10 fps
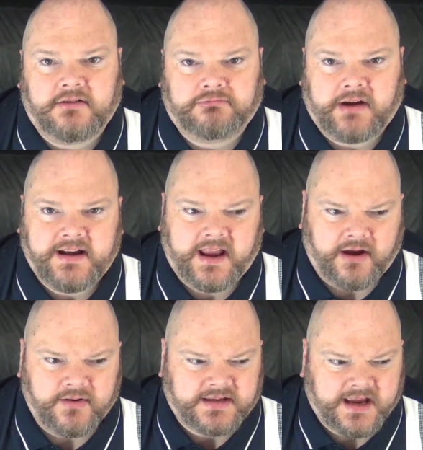
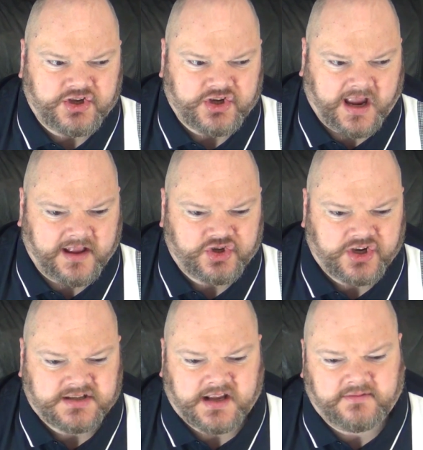radio DJ, and
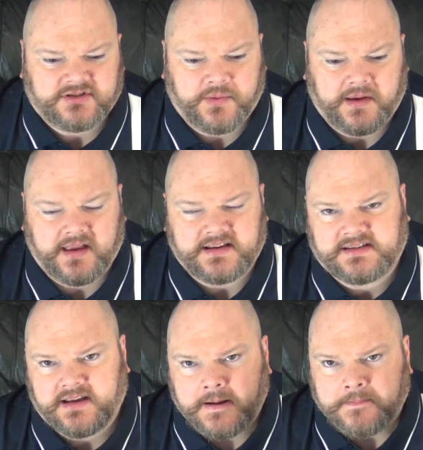she's kind of doing
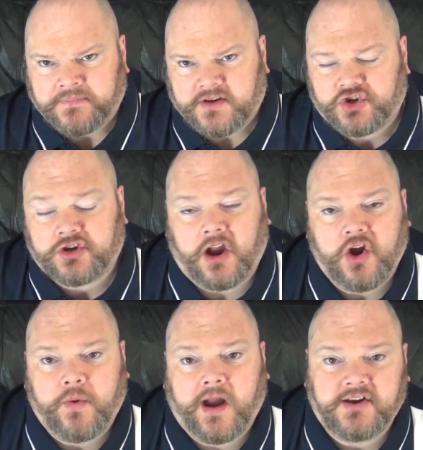this
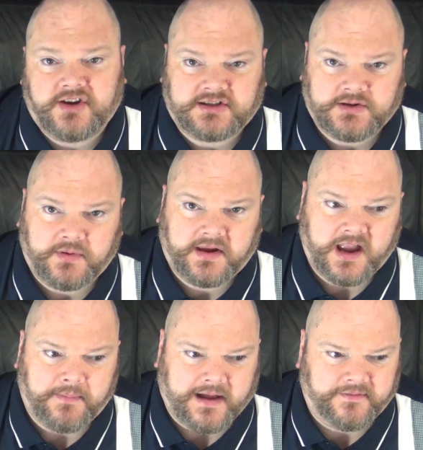show where she's talking
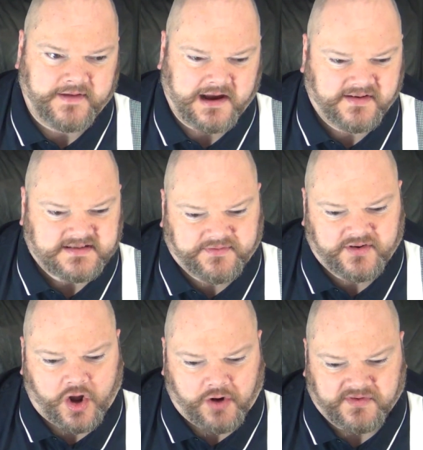about various
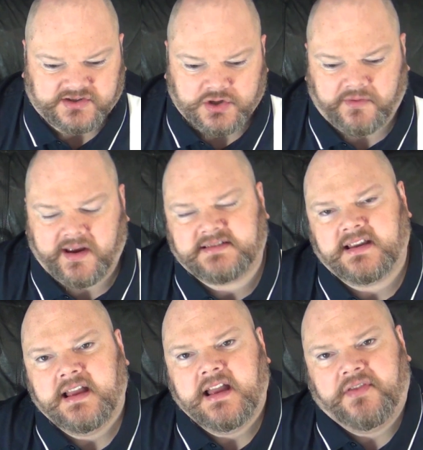different horror stories.
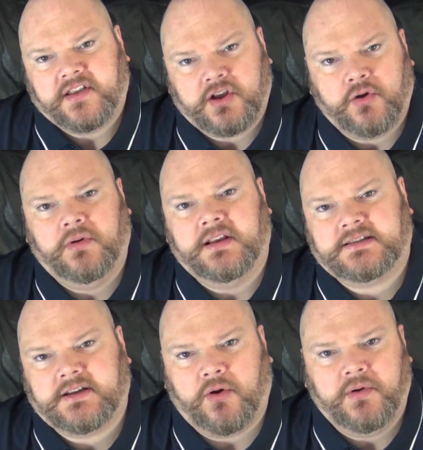The
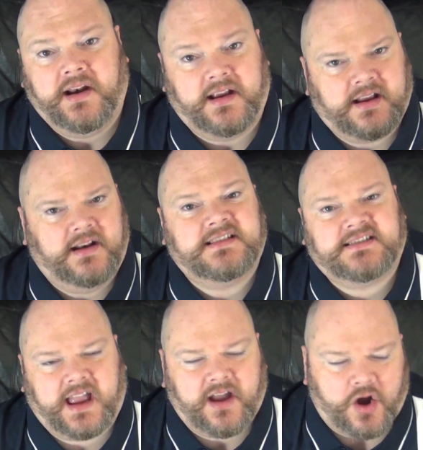callers call in and kind of
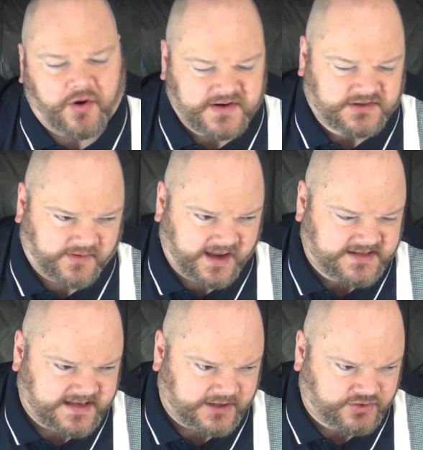say a horror story,
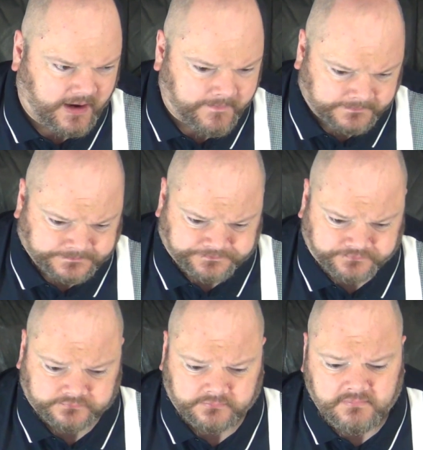etc.
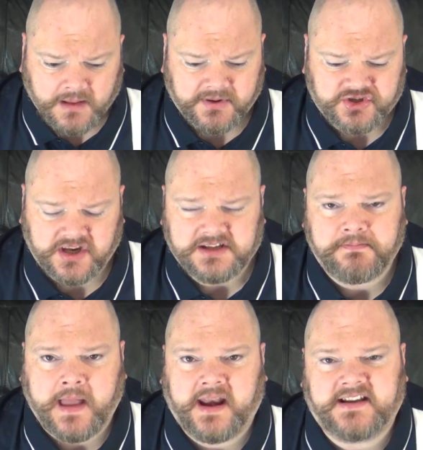But she's
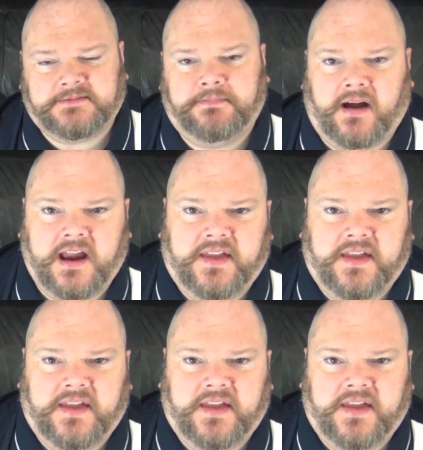menaced by